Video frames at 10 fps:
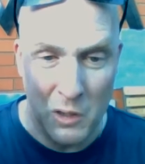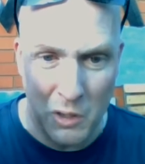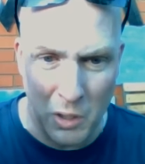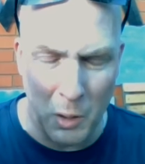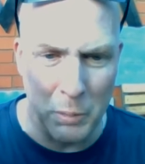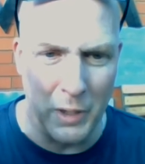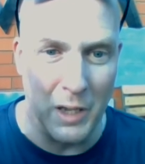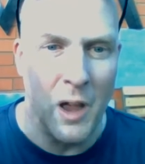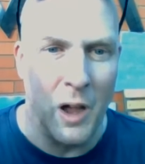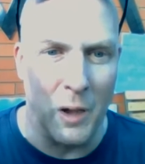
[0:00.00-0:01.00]
copy
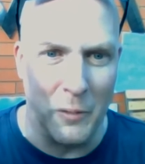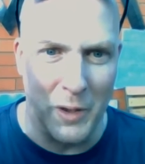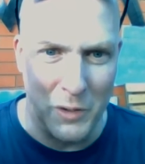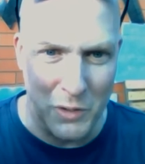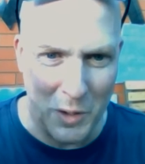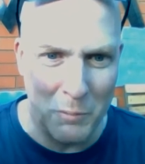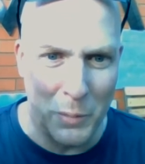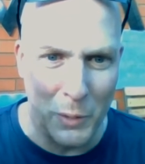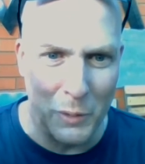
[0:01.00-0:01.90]
of Jean-Paul